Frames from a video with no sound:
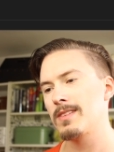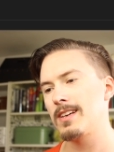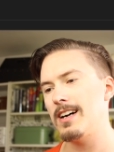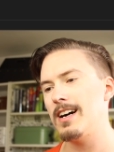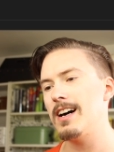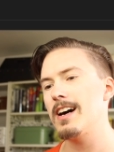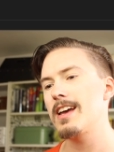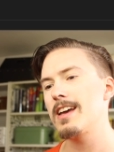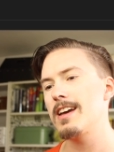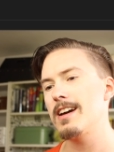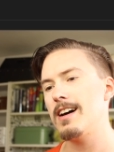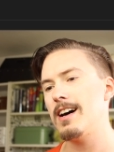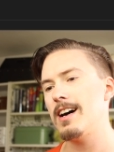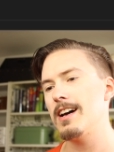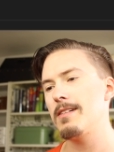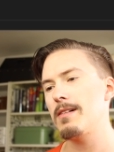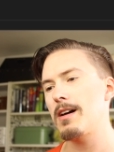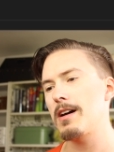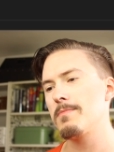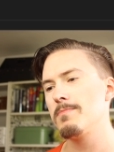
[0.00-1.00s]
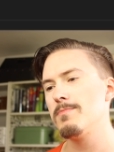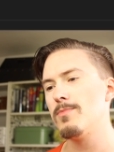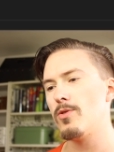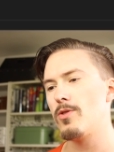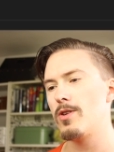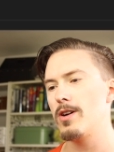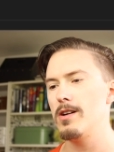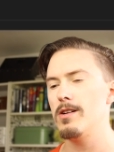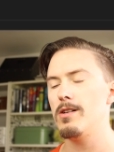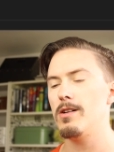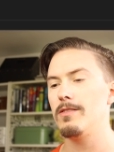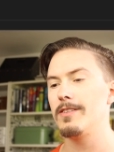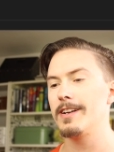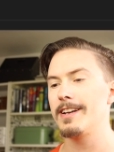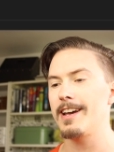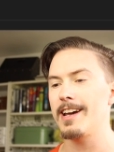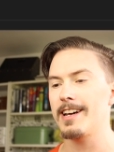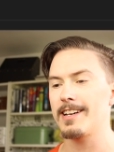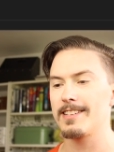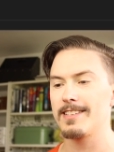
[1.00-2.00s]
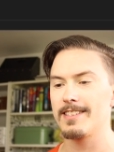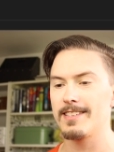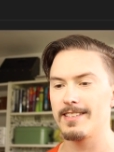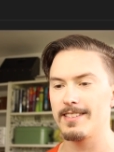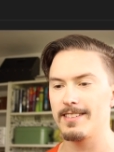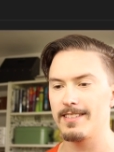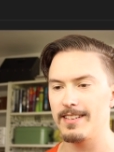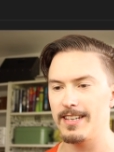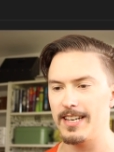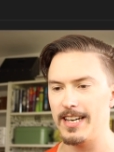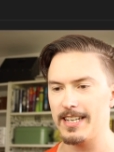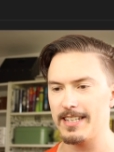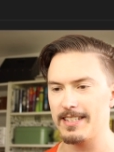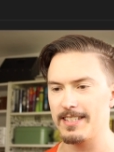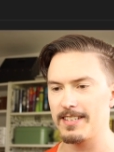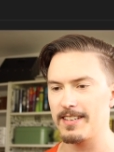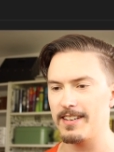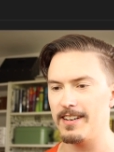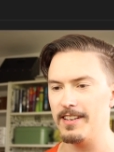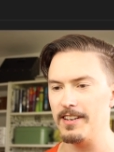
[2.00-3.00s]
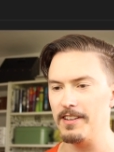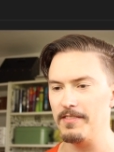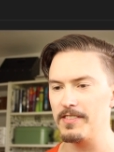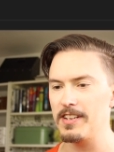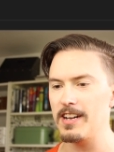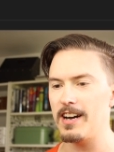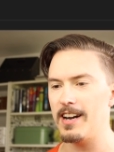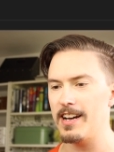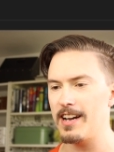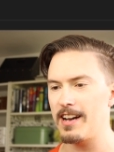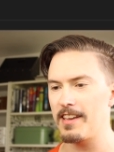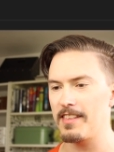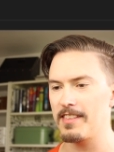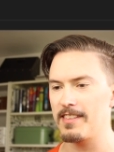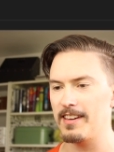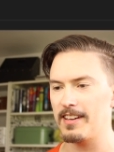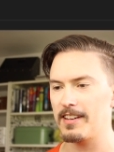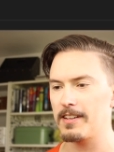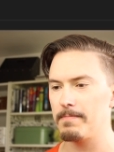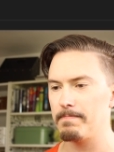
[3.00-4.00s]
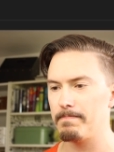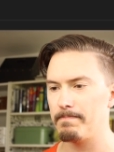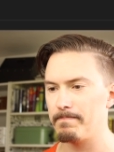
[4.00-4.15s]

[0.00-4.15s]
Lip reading: I'm more of an X kind of guy, I think.